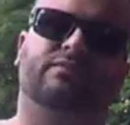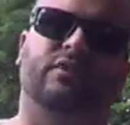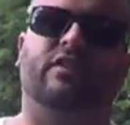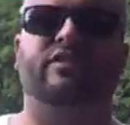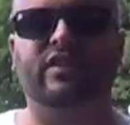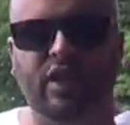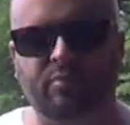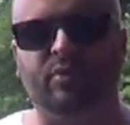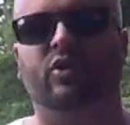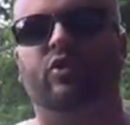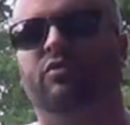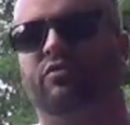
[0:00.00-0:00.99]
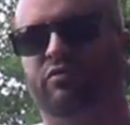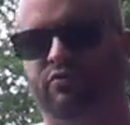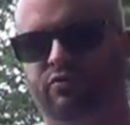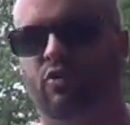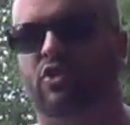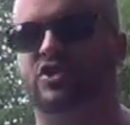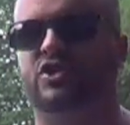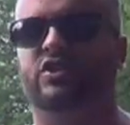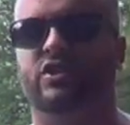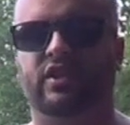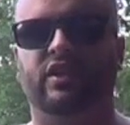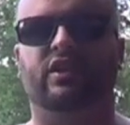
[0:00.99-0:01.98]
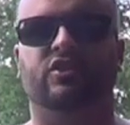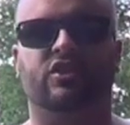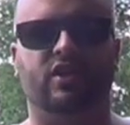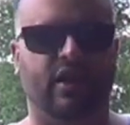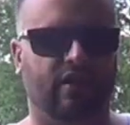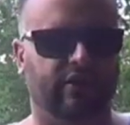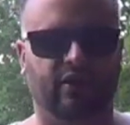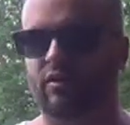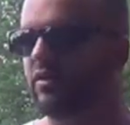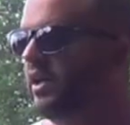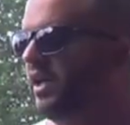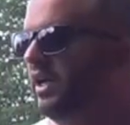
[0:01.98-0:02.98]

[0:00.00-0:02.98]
a typical frost seeding scenario.